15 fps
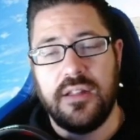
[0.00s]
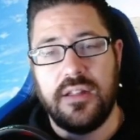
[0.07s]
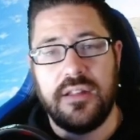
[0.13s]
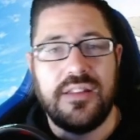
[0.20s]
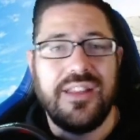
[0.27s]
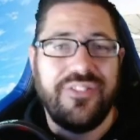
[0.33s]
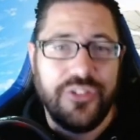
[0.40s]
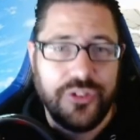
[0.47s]
and
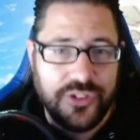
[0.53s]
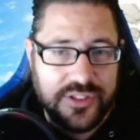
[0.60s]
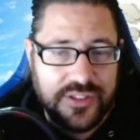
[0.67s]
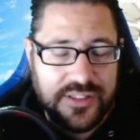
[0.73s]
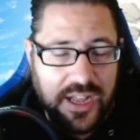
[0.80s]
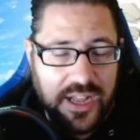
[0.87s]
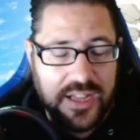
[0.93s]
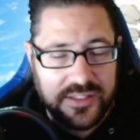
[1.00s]
that feels
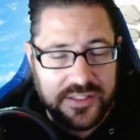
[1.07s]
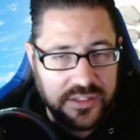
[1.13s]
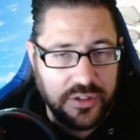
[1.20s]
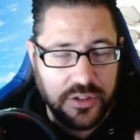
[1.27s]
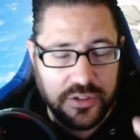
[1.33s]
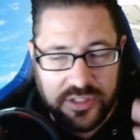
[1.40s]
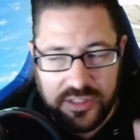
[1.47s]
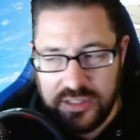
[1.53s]
nice. You
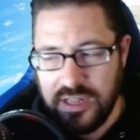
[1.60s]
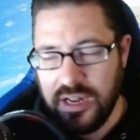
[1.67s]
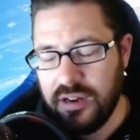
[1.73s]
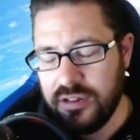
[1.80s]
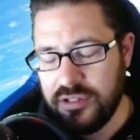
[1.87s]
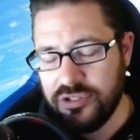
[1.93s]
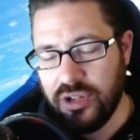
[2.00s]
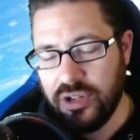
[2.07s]
know, it's an
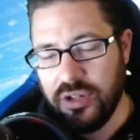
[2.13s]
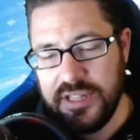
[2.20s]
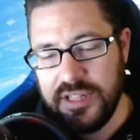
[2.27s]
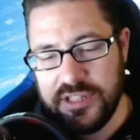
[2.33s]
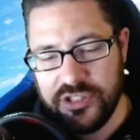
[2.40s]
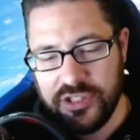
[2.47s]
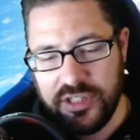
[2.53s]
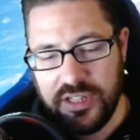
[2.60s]
inherent draw
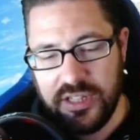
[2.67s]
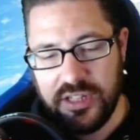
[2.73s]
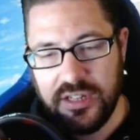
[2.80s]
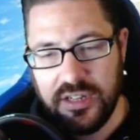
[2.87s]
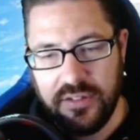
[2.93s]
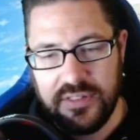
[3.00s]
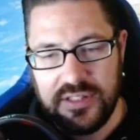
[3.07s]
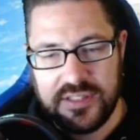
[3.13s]
engine in
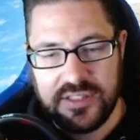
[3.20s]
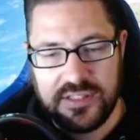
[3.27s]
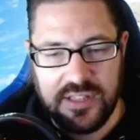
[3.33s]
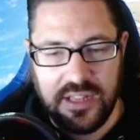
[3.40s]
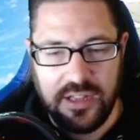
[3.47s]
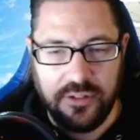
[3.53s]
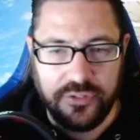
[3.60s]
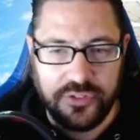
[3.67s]
and of
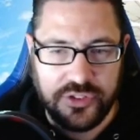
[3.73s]
itself.